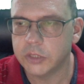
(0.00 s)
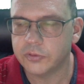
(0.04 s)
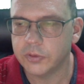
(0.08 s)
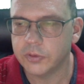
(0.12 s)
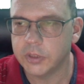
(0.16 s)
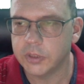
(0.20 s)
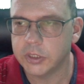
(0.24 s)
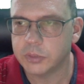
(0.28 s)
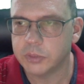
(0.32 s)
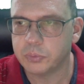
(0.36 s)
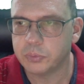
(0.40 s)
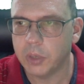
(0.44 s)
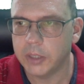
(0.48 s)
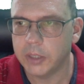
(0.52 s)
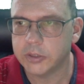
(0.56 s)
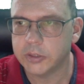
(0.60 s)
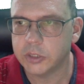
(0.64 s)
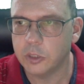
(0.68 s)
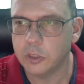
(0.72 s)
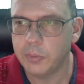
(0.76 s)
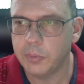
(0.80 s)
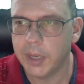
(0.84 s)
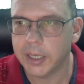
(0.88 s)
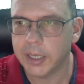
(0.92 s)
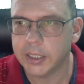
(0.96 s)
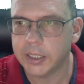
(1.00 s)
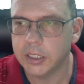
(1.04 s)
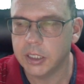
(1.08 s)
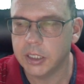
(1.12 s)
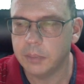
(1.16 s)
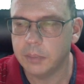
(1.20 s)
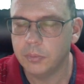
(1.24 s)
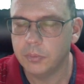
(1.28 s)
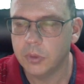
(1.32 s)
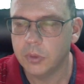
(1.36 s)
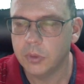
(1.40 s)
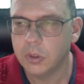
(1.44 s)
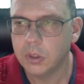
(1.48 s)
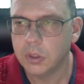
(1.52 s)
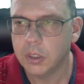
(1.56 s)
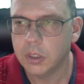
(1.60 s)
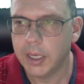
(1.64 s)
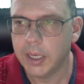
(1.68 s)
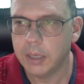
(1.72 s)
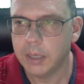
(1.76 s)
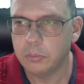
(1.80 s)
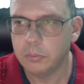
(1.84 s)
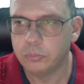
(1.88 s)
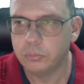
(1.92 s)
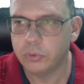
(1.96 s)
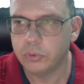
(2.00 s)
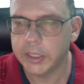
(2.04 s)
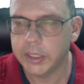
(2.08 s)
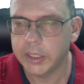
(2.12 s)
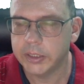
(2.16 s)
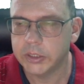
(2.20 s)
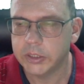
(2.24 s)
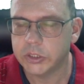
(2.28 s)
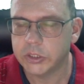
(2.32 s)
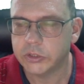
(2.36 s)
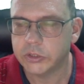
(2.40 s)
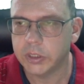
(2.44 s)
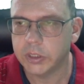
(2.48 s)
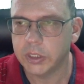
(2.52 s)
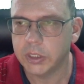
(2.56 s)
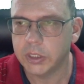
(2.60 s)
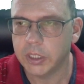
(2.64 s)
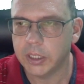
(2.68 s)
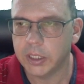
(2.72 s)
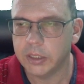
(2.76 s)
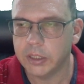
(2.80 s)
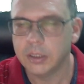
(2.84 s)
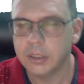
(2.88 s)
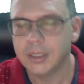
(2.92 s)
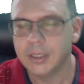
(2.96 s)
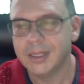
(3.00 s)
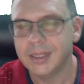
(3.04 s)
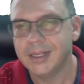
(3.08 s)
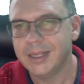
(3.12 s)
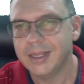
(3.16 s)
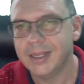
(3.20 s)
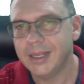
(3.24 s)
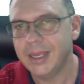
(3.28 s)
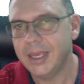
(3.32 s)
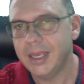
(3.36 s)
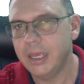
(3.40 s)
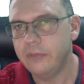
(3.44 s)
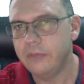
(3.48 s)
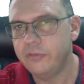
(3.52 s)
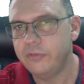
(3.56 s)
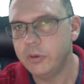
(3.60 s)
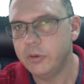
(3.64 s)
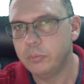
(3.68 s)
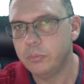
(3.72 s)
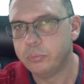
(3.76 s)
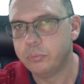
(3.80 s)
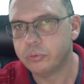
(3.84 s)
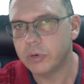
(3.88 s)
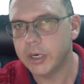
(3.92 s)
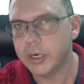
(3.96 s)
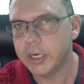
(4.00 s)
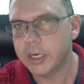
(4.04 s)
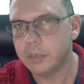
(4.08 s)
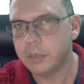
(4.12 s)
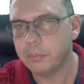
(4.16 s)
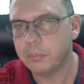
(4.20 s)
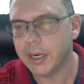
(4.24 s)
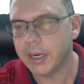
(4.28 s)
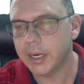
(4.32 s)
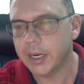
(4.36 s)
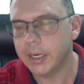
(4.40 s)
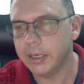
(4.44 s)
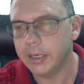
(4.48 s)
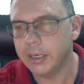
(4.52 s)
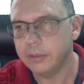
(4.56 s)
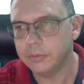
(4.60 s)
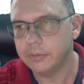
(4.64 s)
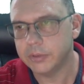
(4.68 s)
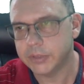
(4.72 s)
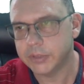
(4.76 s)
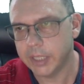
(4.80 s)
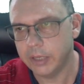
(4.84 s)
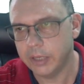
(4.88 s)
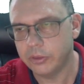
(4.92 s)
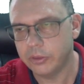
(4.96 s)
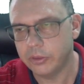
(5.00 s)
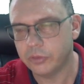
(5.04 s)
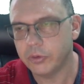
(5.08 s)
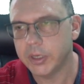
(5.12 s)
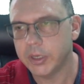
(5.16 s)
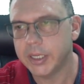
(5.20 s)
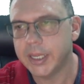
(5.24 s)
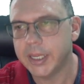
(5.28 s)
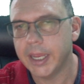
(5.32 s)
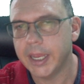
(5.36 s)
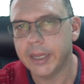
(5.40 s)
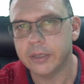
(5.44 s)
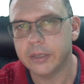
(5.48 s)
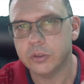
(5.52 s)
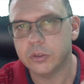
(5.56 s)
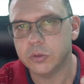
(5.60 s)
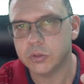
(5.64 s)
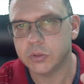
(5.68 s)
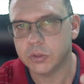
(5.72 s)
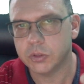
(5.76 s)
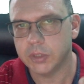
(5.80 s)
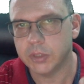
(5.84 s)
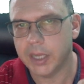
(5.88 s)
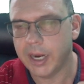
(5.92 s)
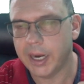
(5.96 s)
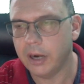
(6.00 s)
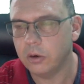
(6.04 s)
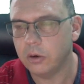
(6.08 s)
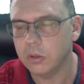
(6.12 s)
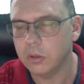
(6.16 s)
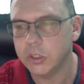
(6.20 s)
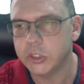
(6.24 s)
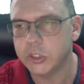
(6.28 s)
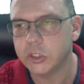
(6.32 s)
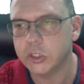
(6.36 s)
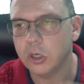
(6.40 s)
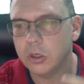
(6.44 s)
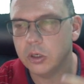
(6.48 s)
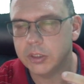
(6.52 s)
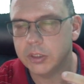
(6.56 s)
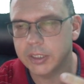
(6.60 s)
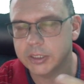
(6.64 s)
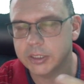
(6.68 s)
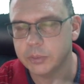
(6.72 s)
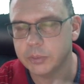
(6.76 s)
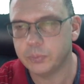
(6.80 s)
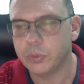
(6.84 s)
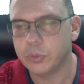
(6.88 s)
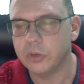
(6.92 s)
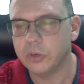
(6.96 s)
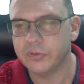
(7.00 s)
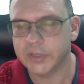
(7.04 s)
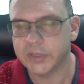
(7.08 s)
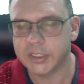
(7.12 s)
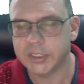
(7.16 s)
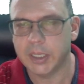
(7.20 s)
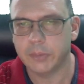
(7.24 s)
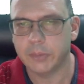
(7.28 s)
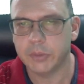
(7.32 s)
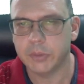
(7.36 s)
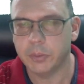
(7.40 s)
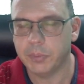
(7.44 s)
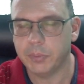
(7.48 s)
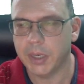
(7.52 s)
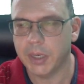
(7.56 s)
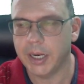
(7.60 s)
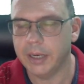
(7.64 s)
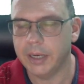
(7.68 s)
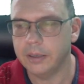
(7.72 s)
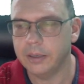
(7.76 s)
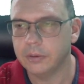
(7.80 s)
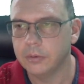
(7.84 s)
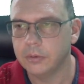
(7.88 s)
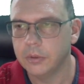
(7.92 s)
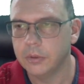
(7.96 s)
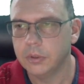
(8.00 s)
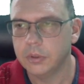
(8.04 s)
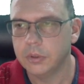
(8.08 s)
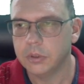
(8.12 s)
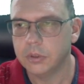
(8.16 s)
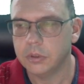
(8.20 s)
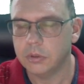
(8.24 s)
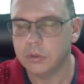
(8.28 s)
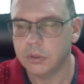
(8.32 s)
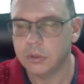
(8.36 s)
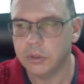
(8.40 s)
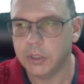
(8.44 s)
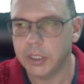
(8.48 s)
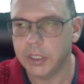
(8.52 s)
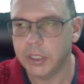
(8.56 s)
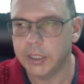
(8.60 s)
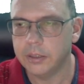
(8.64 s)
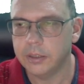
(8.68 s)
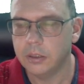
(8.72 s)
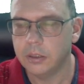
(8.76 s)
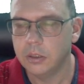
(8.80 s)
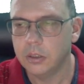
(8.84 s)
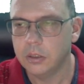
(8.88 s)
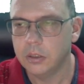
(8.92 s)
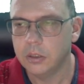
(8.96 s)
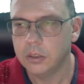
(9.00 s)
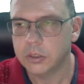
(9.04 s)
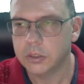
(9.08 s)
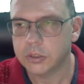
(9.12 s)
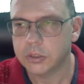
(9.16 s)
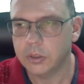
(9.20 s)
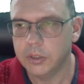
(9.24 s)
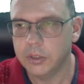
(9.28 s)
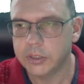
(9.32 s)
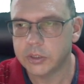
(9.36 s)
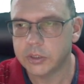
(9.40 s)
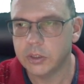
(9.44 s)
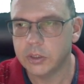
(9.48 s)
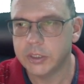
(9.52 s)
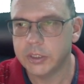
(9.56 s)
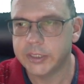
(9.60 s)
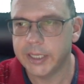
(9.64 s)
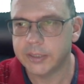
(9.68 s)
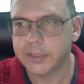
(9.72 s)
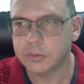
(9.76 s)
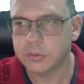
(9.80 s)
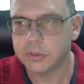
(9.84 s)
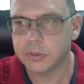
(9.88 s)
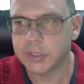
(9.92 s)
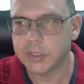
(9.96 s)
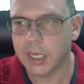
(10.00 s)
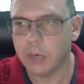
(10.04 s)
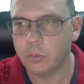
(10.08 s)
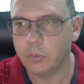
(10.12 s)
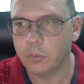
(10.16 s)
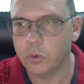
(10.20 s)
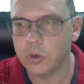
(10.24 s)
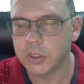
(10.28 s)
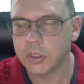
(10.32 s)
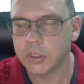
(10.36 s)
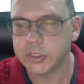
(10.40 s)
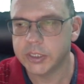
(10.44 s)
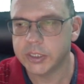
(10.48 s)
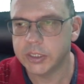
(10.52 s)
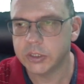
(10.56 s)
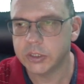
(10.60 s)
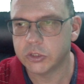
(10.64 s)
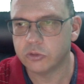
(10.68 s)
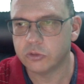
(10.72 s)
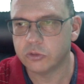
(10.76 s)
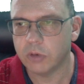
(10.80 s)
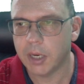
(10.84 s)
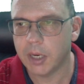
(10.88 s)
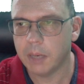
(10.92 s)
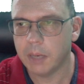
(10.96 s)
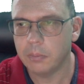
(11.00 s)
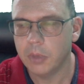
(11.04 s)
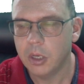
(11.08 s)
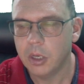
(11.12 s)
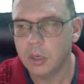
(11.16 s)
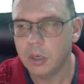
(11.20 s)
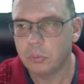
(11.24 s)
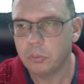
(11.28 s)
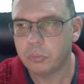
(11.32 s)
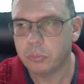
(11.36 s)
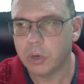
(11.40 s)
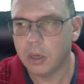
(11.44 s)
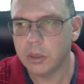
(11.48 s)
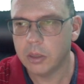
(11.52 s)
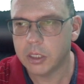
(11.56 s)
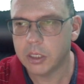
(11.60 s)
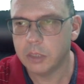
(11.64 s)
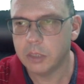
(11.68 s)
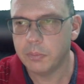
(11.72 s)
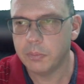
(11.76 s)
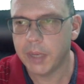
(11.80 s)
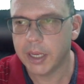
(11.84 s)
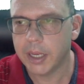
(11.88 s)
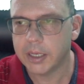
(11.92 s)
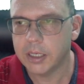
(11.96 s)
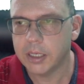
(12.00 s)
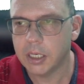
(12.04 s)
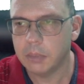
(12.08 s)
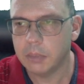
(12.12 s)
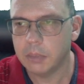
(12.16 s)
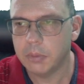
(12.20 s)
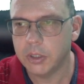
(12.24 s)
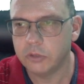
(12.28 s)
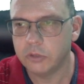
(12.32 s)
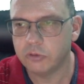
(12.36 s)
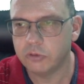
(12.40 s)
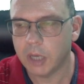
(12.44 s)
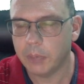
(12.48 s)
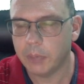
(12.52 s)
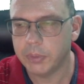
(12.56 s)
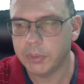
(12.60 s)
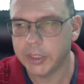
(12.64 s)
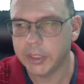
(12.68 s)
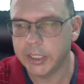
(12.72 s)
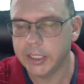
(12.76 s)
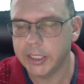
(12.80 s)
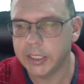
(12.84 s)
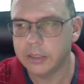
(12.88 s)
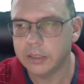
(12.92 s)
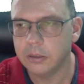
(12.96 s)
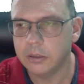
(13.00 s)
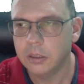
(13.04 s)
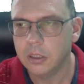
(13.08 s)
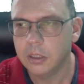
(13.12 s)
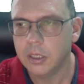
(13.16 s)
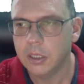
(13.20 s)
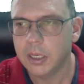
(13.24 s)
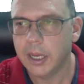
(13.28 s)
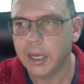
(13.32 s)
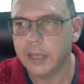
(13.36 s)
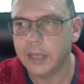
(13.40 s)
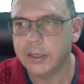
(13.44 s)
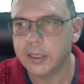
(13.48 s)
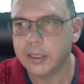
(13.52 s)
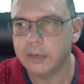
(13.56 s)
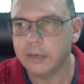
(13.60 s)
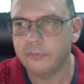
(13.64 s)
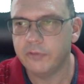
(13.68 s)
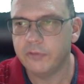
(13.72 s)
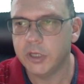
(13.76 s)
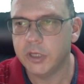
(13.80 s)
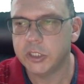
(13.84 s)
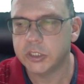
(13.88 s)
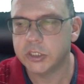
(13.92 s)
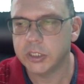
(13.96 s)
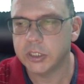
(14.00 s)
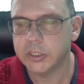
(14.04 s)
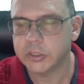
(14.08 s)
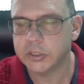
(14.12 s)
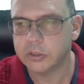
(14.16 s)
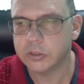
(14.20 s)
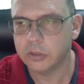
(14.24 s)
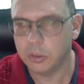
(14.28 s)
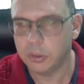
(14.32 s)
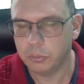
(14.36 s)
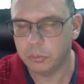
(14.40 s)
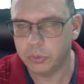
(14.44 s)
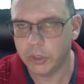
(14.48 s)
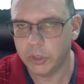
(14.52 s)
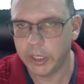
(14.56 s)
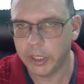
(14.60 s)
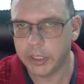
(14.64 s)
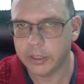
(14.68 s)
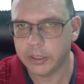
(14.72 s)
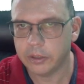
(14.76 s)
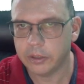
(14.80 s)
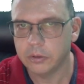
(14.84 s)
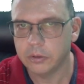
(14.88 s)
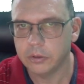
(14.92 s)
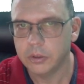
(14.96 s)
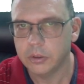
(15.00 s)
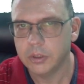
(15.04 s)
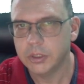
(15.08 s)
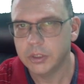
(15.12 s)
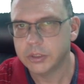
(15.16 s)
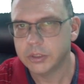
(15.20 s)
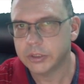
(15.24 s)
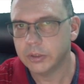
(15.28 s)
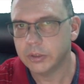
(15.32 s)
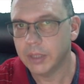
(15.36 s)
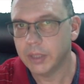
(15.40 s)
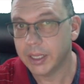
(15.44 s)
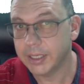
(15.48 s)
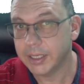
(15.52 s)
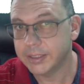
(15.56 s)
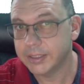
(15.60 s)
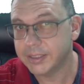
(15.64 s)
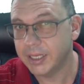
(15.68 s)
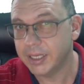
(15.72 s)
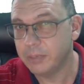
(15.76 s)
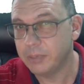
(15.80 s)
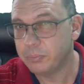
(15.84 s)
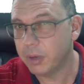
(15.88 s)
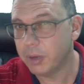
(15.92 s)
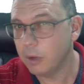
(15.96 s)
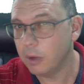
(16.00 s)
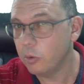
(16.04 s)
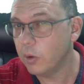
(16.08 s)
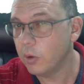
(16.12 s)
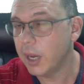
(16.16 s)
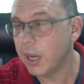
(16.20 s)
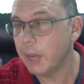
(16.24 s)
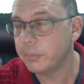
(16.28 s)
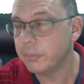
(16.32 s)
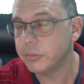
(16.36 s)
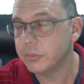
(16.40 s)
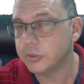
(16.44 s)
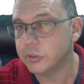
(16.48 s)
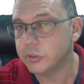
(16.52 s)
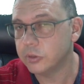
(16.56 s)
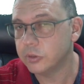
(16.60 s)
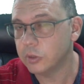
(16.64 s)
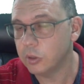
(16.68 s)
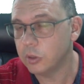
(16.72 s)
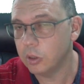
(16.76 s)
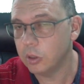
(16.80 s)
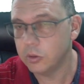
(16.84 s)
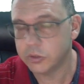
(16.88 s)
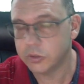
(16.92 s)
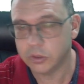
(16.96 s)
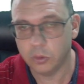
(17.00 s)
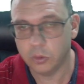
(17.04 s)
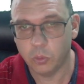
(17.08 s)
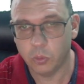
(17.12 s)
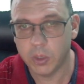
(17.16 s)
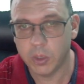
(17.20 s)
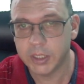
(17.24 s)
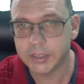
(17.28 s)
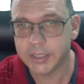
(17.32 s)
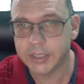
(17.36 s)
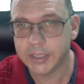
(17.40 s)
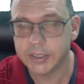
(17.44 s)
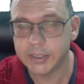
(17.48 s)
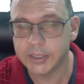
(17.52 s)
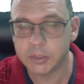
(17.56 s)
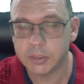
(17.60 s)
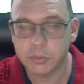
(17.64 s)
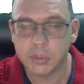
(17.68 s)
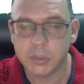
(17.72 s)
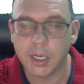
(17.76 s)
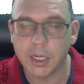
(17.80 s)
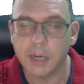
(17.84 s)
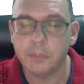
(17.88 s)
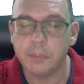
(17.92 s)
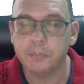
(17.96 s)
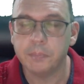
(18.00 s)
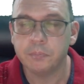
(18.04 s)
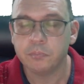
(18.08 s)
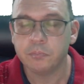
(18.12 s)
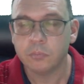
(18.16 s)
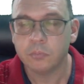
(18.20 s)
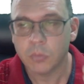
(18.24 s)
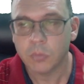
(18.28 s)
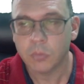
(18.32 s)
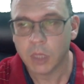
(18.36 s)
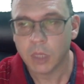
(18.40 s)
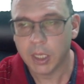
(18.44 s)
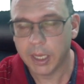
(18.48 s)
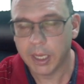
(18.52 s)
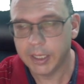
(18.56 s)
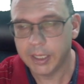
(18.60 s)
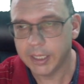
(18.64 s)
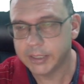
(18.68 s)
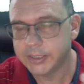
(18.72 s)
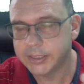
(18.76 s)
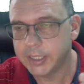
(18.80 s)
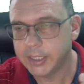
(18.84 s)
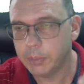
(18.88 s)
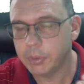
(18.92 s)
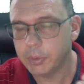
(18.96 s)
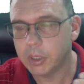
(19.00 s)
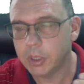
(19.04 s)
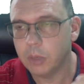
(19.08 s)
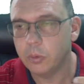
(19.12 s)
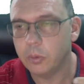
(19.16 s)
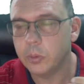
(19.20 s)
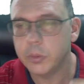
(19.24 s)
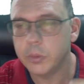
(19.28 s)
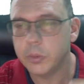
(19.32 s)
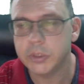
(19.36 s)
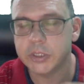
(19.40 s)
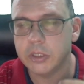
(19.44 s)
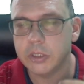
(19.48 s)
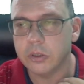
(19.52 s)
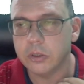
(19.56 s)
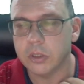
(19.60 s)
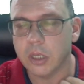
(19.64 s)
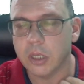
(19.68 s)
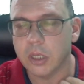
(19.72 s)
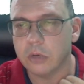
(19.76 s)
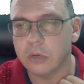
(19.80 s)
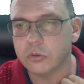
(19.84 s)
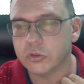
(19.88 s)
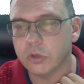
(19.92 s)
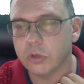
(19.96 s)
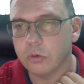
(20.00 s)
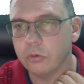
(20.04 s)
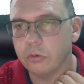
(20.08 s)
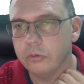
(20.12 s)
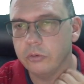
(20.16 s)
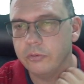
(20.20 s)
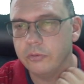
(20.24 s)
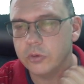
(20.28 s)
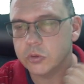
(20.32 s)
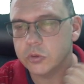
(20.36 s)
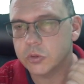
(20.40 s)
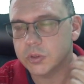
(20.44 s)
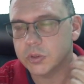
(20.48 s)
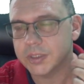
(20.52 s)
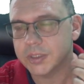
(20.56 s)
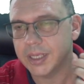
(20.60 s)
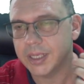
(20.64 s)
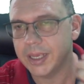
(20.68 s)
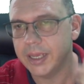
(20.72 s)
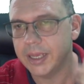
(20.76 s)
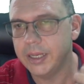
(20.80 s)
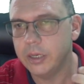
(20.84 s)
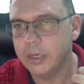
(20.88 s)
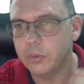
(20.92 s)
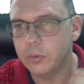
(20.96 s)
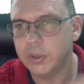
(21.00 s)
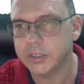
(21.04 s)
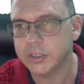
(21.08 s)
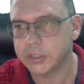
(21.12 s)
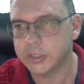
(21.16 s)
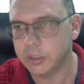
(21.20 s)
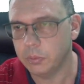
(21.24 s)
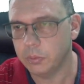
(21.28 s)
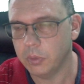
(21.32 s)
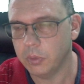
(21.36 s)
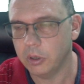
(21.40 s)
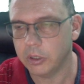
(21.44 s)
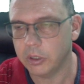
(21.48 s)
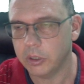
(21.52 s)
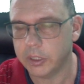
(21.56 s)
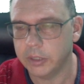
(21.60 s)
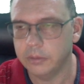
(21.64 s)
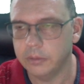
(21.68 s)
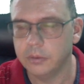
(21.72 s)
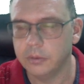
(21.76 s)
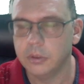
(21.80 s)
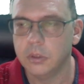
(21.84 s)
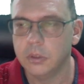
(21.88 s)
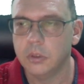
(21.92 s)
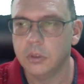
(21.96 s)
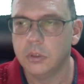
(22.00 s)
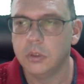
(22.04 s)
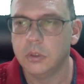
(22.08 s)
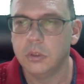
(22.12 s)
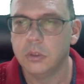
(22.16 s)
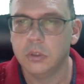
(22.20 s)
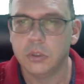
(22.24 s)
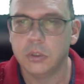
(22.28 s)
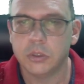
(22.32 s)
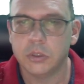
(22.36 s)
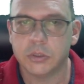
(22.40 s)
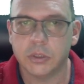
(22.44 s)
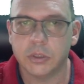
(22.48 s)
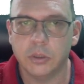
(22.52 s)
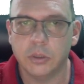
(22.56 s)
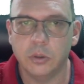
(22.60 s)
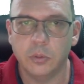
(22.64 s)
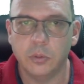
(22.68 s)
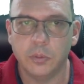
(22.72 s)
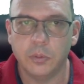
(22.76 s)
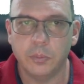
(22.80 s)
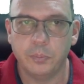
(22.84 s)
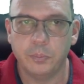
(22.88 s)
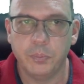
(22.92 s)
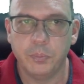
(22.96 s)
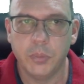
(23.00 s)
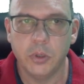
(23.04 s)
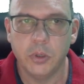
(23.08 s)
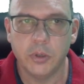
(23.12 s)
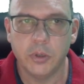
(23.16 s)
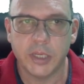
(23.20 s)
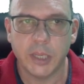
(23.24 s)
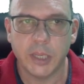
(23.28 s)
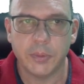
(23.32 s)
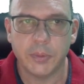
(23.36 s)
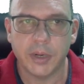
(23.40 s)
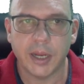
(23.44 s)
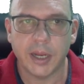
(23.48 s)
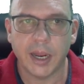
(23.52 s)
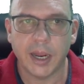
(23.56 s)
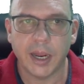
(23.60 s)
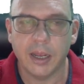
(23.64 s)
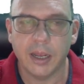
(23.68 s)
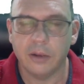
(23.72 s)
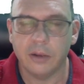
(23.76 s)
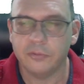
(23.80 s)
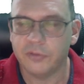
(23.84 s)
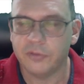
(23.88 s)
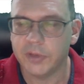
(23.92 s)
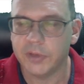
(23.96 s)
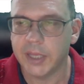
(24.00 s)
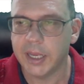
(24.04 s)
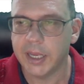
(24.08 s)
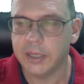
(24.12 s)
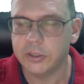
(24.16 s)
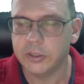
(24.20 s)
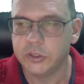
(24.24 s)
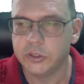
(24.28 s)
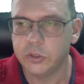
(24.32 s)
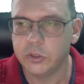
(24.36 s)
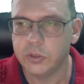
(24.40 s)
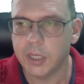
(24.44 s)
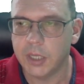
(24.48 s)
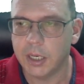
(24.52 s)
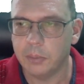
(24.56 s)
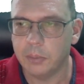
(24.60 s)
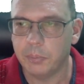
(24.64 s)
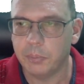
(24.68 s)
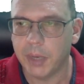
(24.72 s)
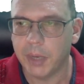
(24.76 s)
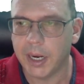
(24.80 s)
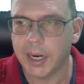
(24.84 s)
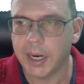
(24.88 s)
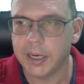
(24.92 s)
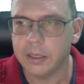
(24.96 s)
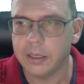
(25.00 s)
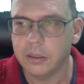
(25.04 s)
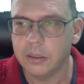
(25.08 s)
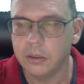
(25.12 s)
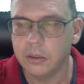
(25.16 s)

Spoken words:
this price to go back up and break this trend line. If you break by, say, 3 candles on the hourly chart, that's a perfect time to buy. All right. So this is going to take some time. We're going to see this drop, probably come back up and drop again, and then eventually it's going to break. So like I said, it probably won't happen until close to Wednesday sometime, and that's typically when we see a lot of strong reversals anyways in the market. So do keep an eye out for that. Do not buy